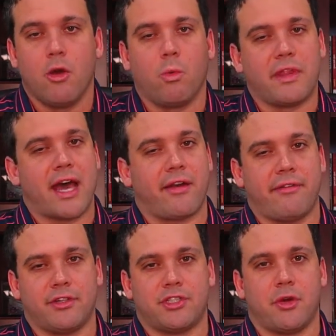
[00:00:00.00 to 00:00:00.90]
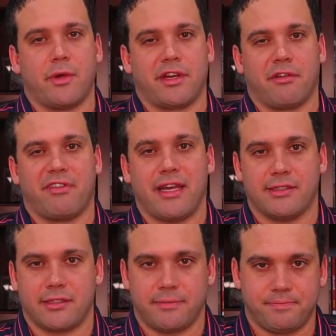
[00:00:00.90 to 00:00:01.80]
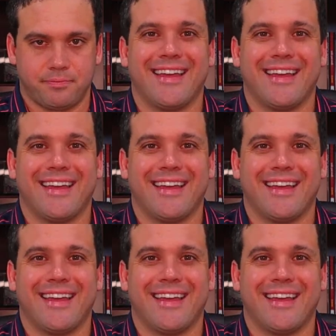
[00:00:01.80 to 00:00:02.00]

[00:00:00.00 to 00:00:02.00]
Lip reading: without ever showing your face.